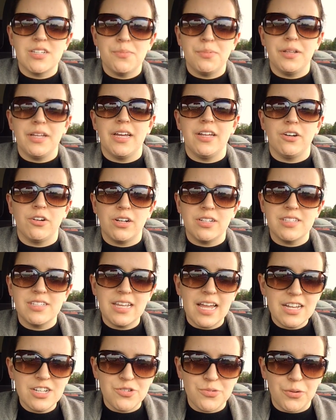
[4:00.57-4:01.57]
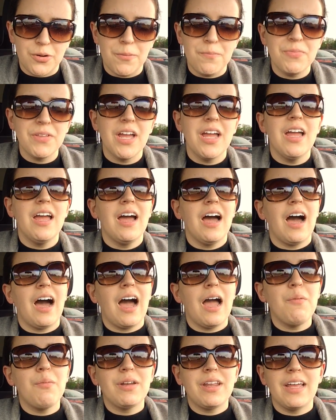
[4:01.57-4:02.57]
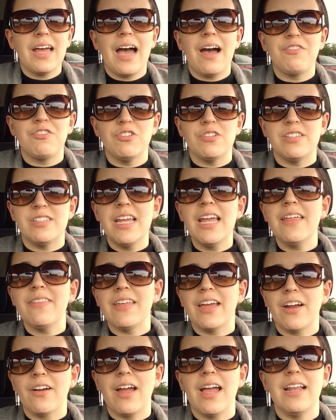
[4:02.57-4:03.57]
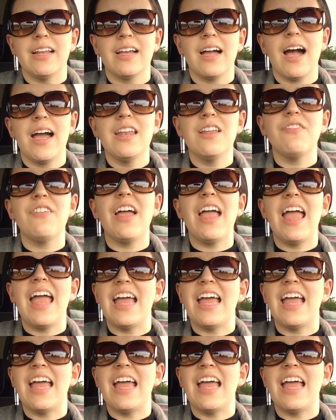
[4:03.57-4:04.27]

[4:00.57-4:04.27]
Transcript: to plan or on schedule, I would have to stand there and kind of